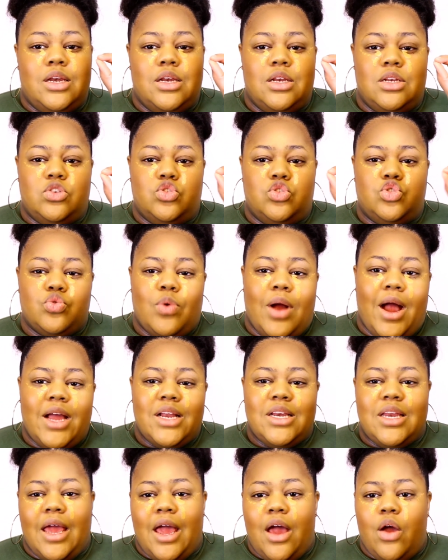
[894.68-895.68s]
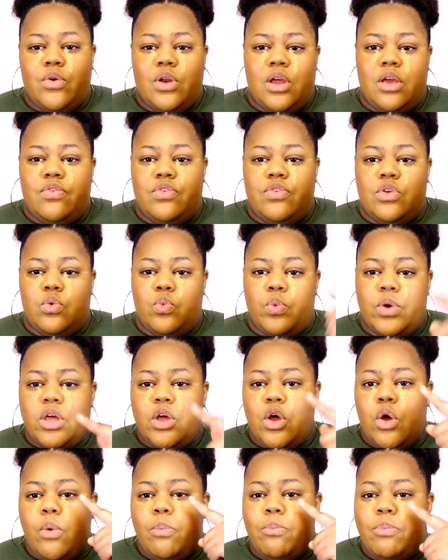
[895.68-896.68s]
dry down, if you
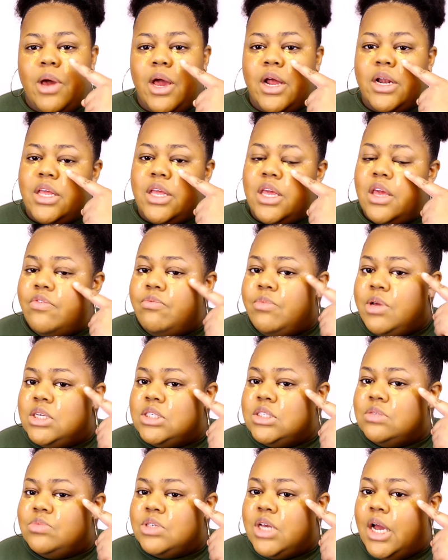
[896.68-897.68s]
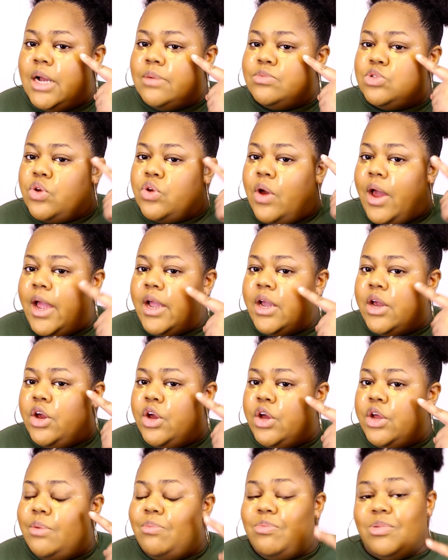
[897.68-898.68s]
will, but give me some time so I
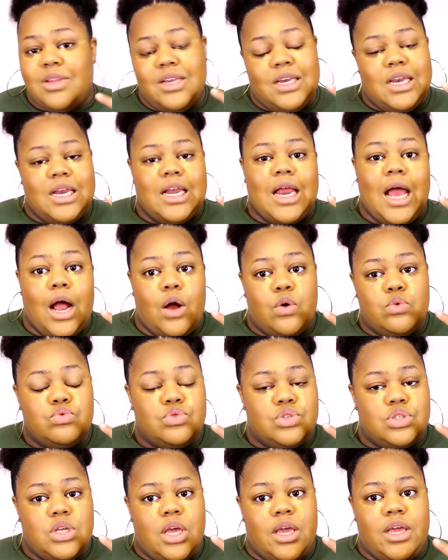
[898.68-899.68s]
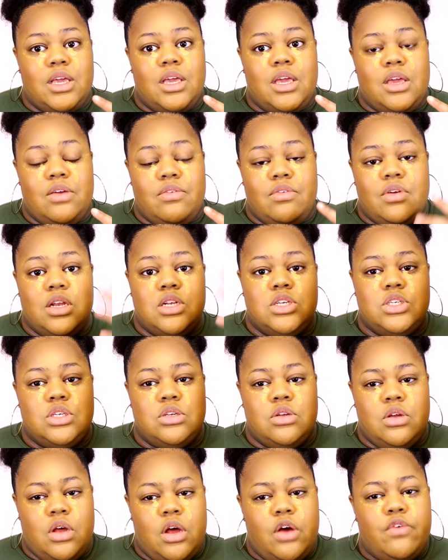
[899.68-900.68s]
could blend it out and give it
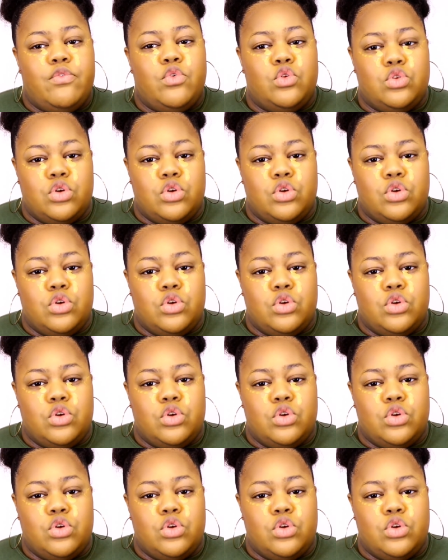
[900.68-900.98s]
a fuller